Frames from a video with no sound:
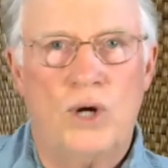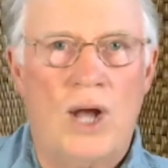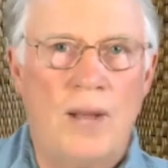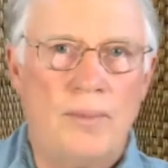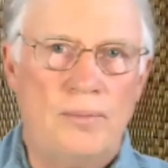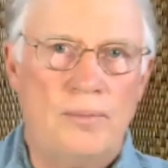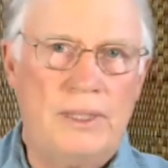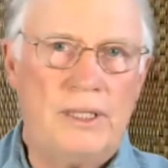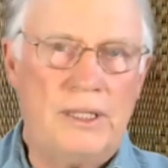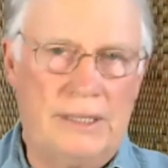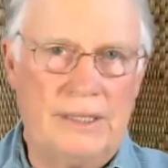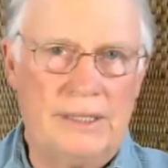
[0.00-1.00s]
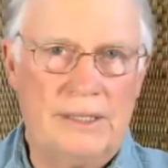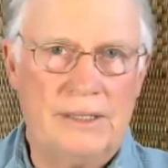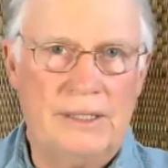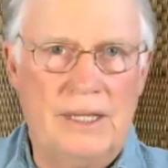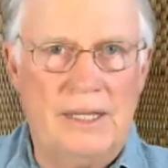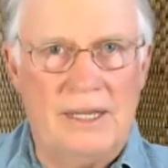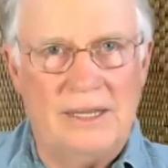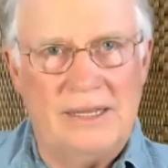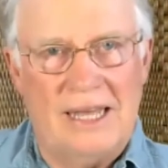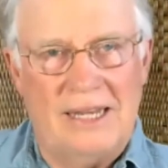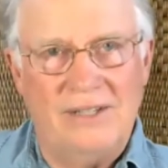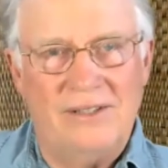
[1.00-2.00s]
probability
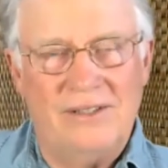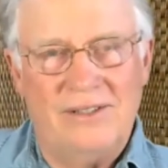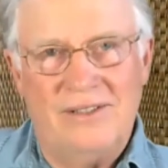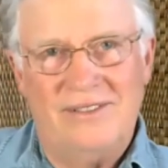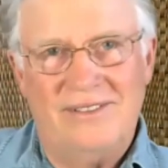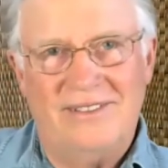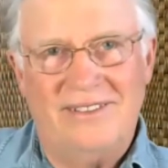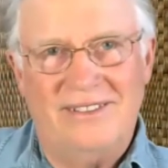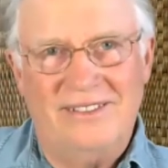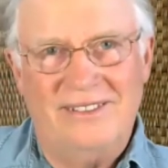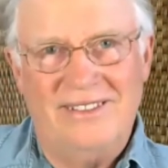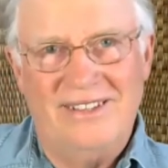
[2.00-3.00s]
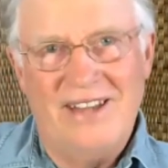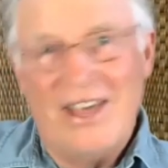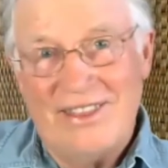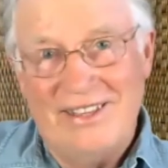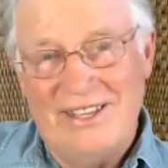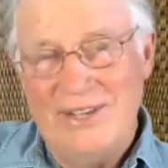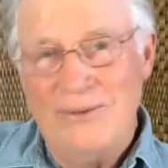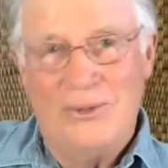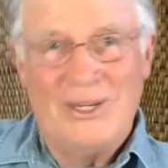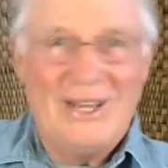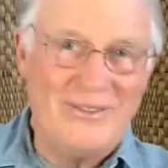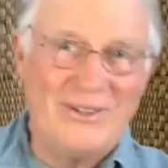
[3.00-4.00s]
that nothing
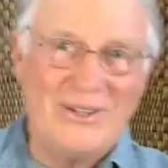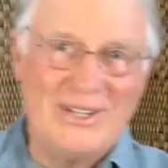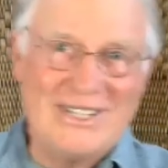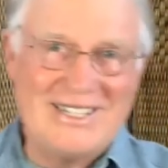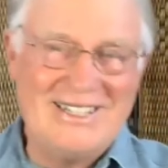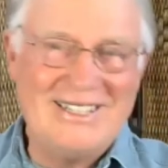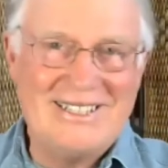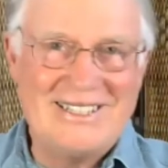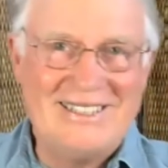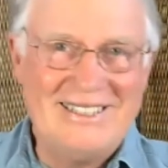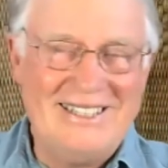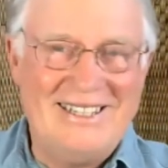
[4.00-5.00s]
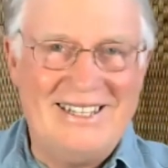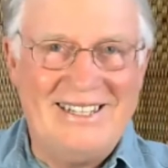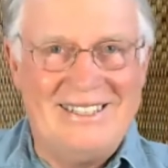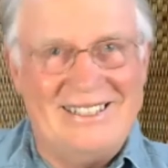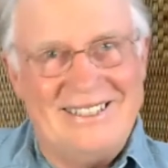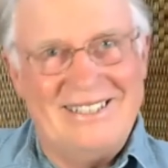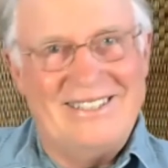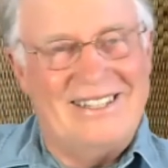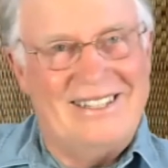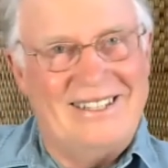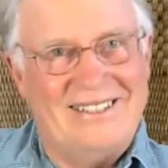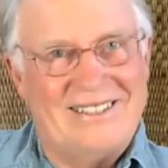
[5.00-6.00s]
would ever exist,
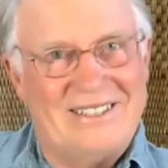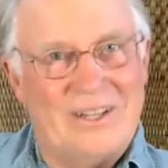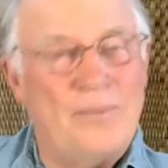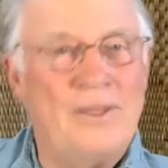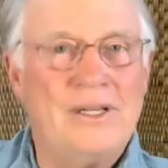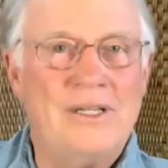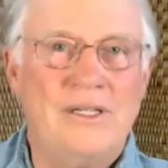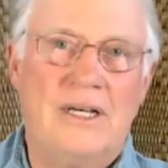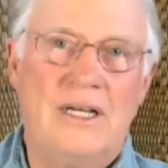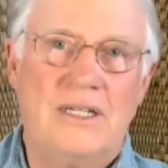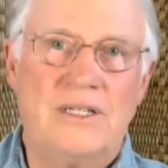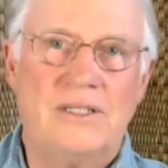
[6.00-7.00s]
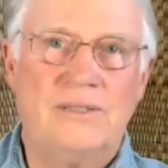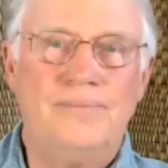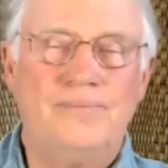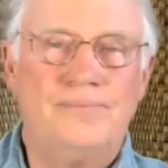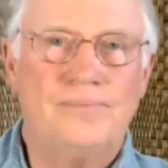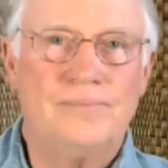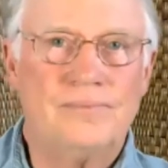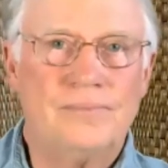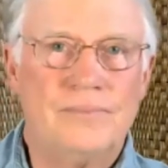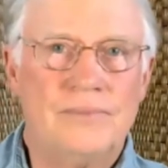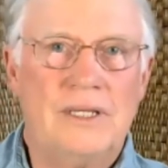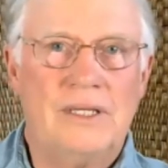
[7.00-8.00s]
something does.
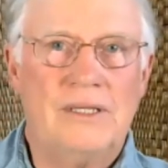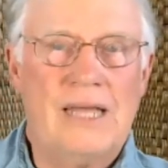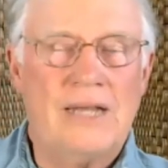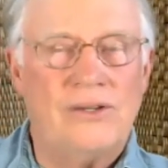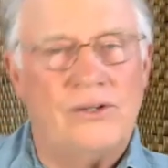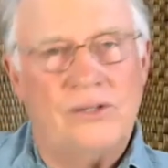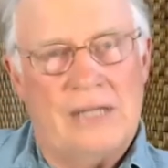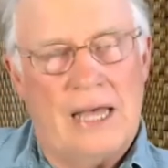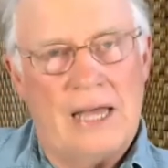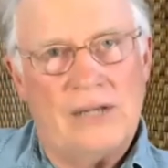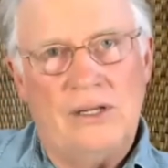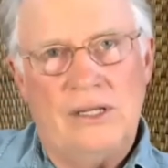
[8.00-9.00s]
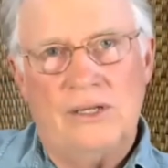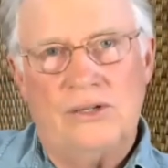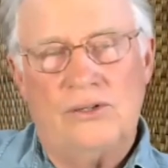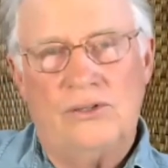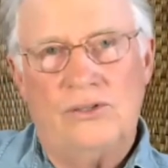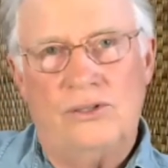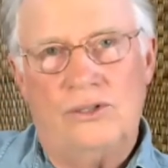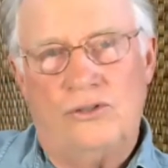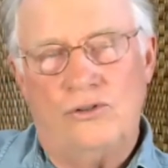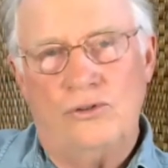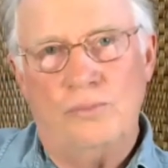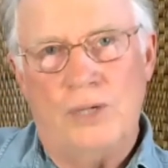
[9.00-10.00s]
That is the
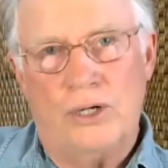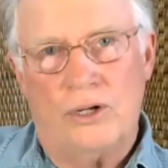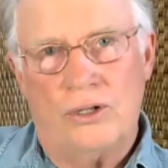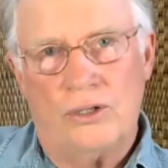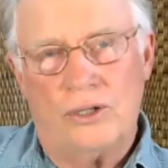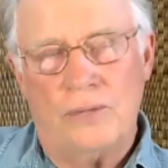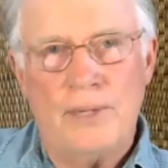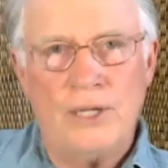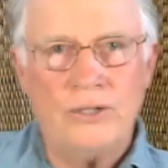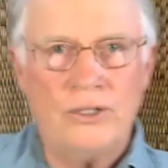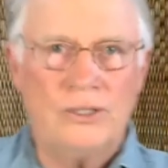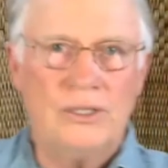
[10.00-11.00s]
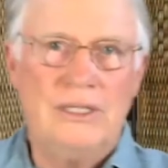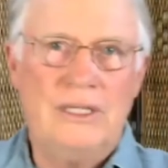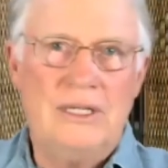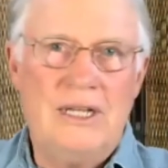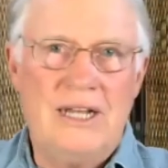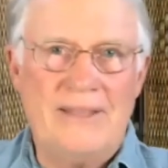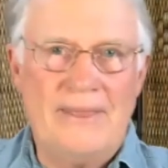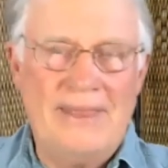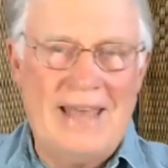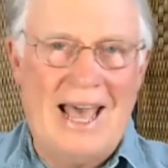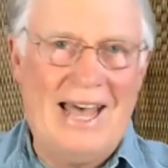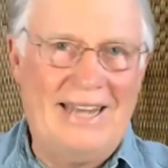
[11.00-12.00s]
true miracle. Compared to
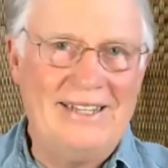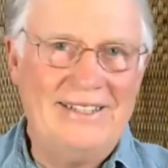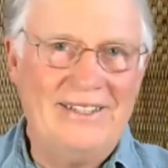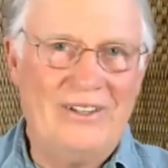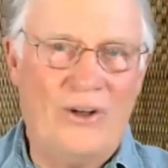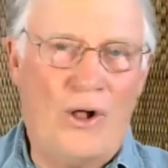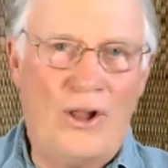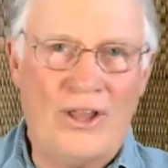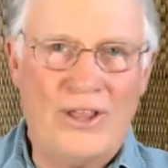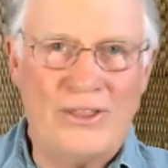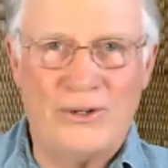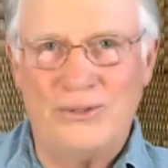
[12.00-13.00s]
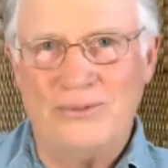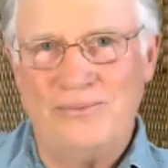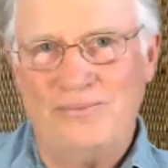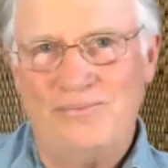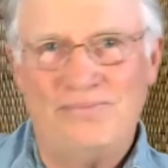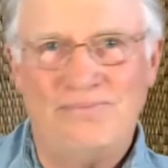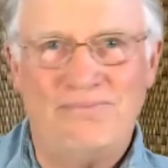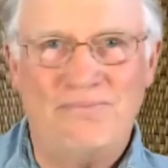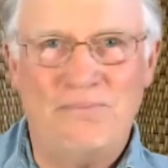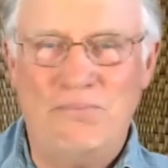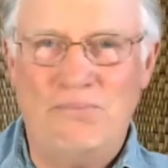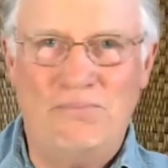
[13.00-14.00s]
that, all other
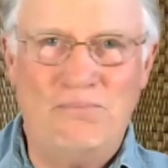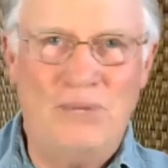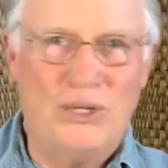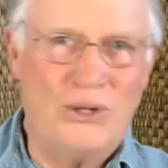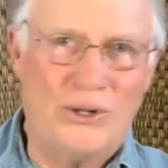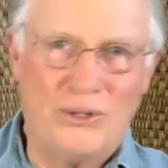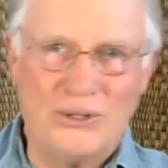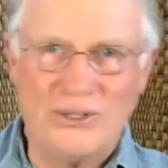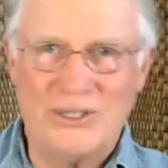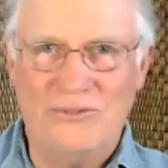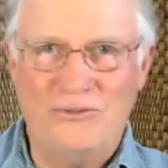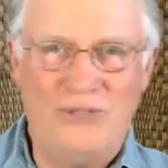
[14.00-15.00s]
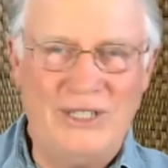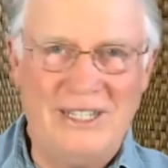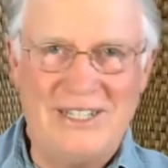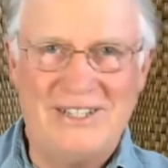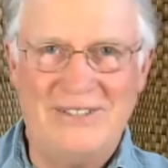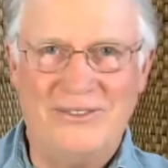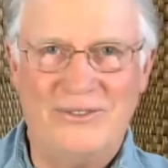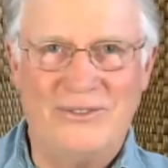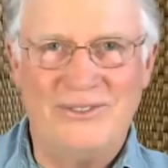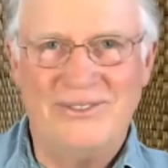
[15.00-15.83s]
miracles and feats of